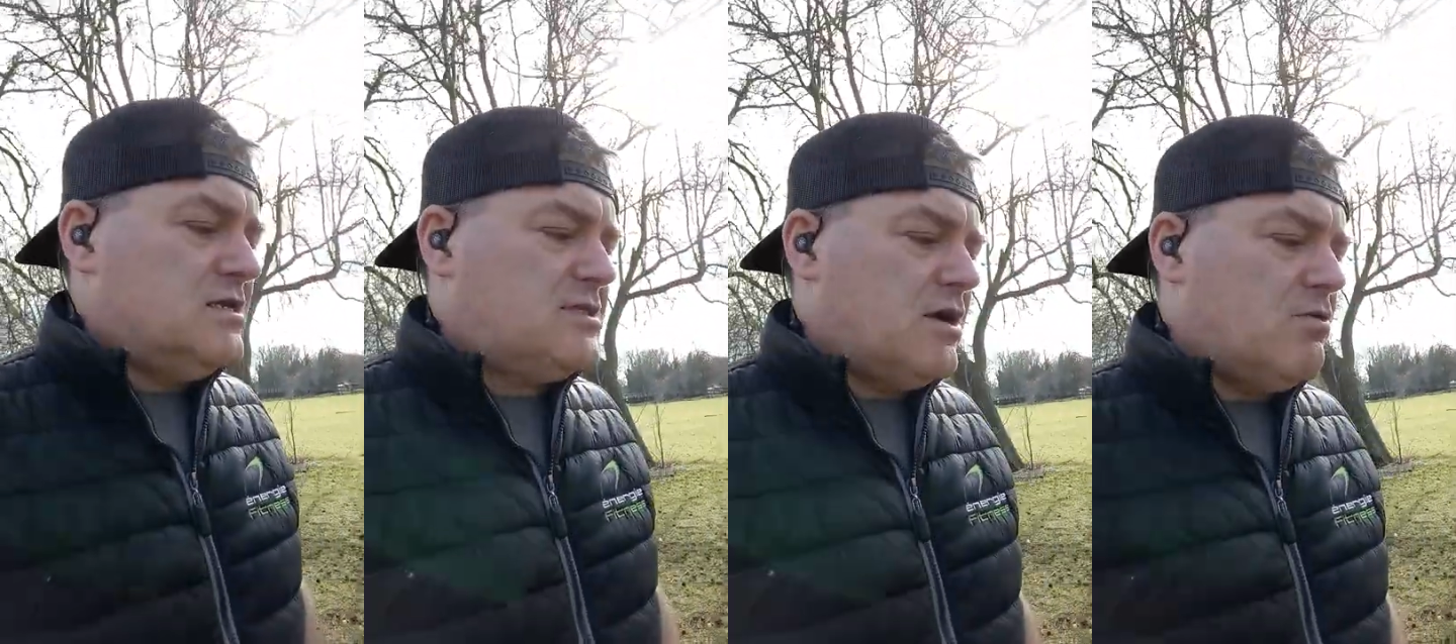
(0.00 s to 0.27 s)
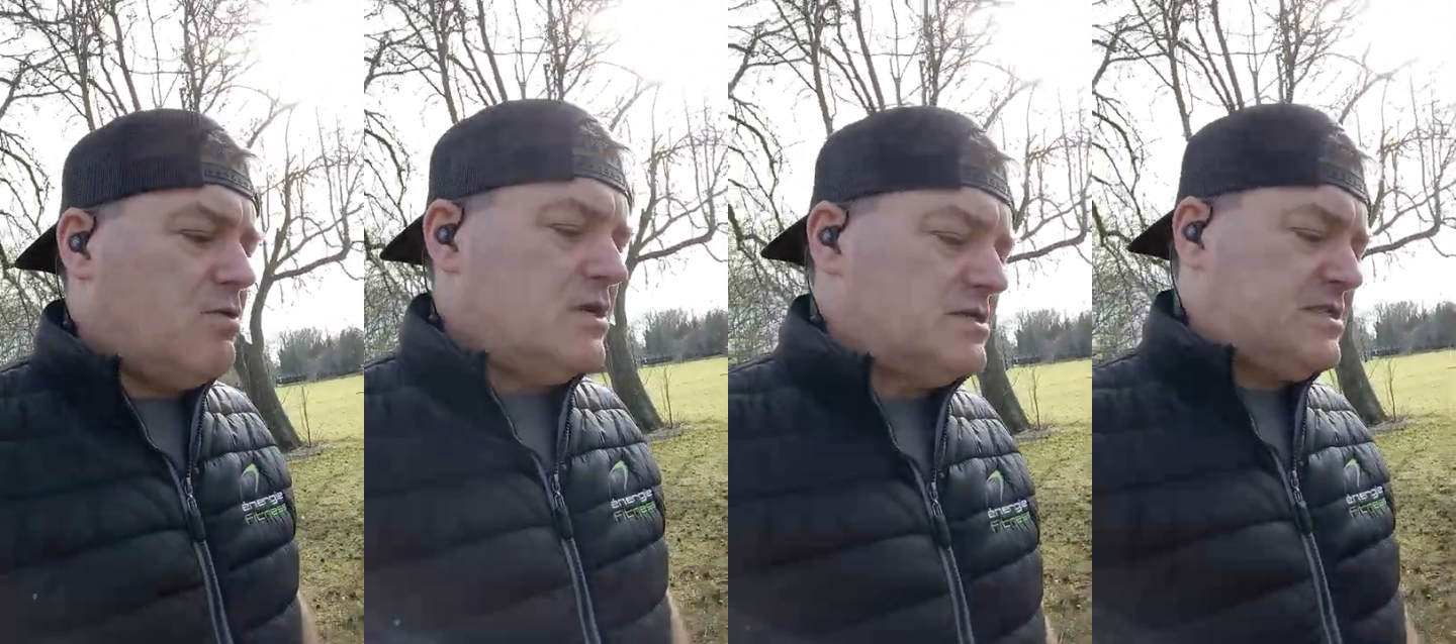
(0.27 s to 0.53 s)

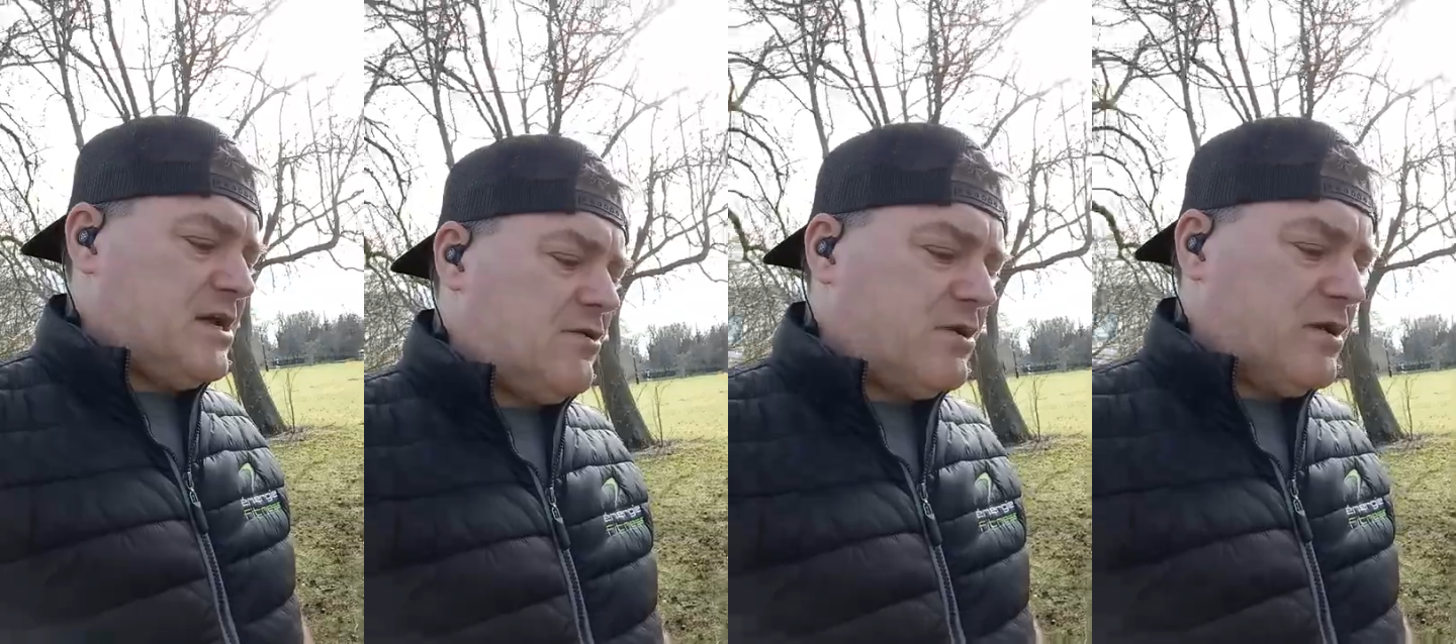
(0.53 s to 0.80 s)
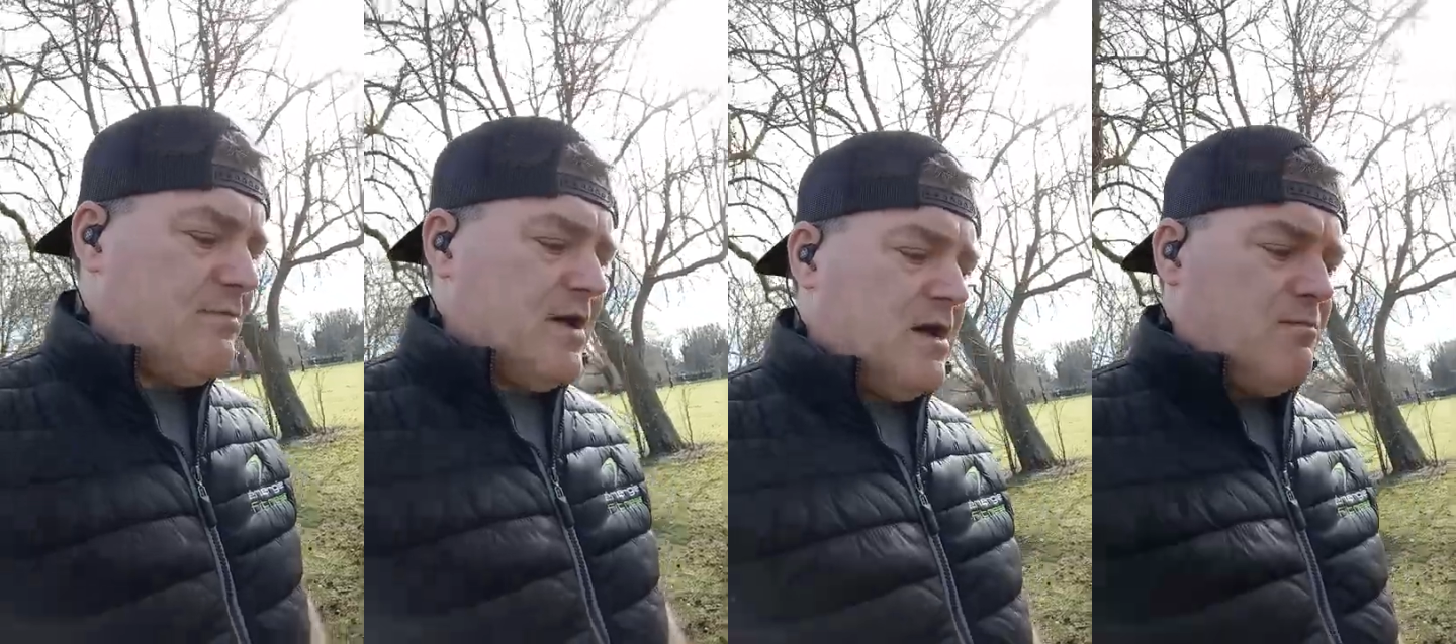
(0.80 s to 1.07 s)
So I want to tell
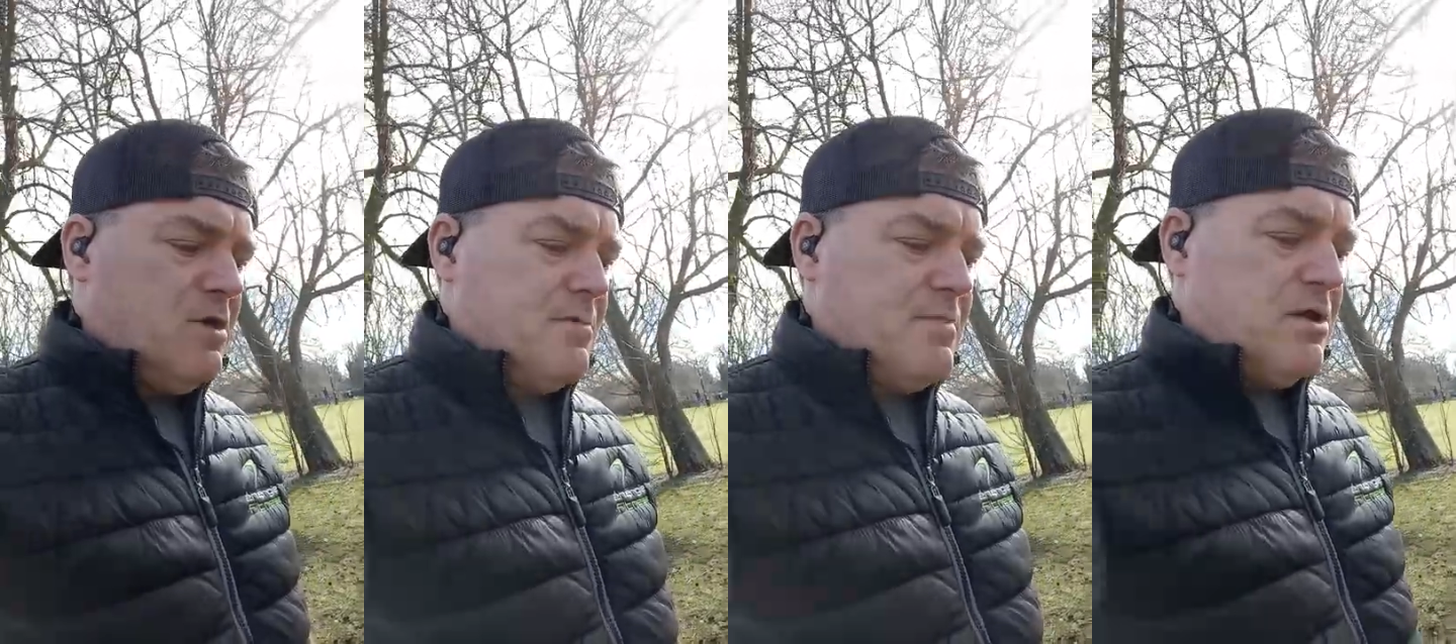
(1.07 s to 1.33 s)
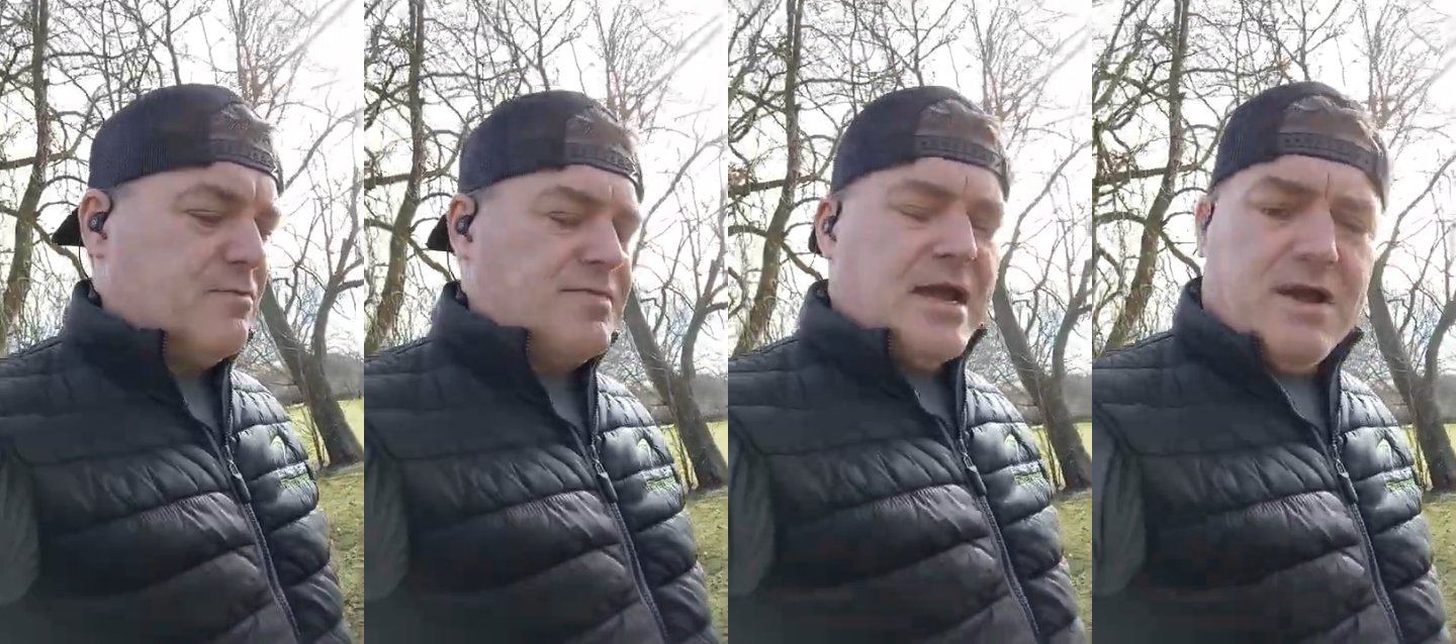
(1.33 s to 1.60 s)
you about my
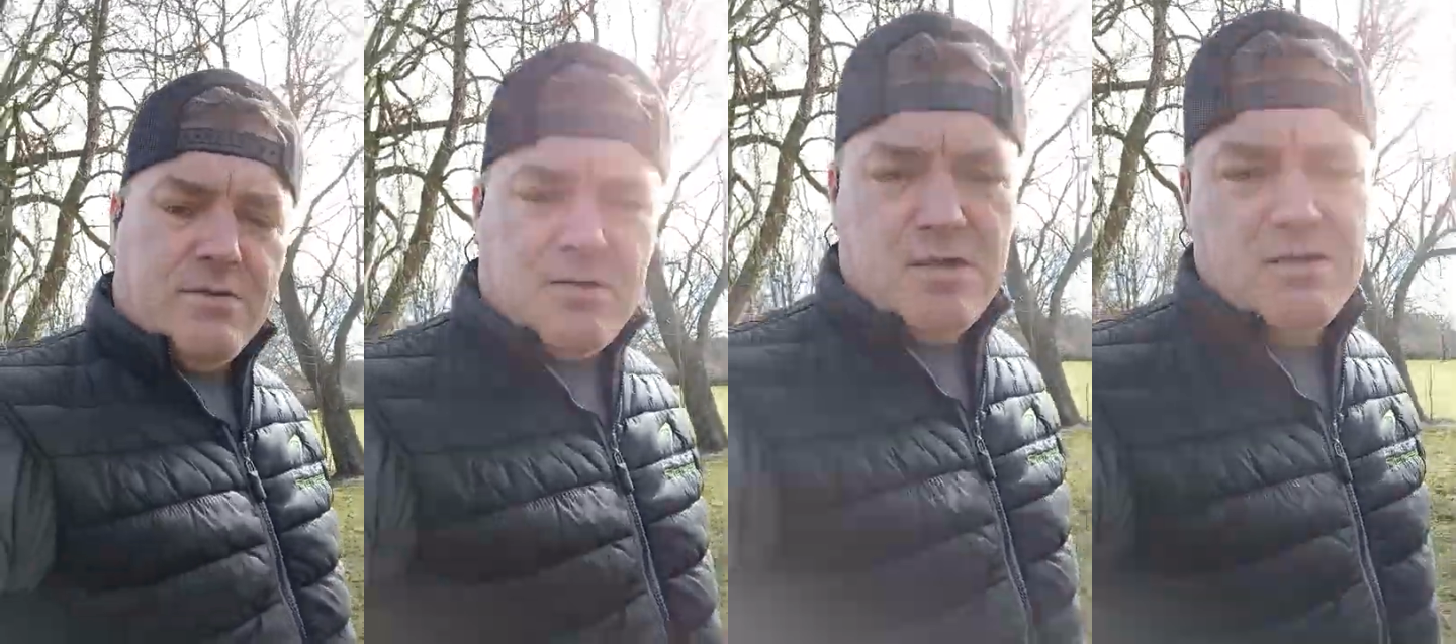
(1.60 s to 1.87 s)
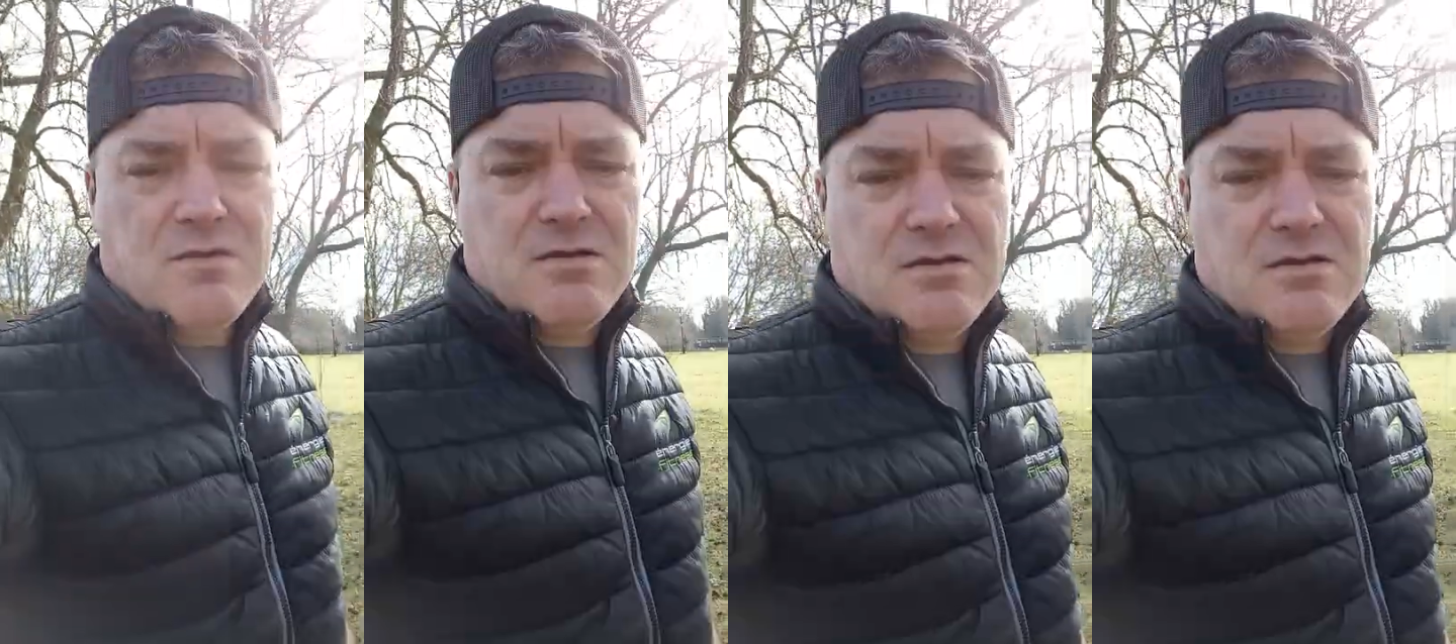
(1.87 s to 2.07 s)
meltdown.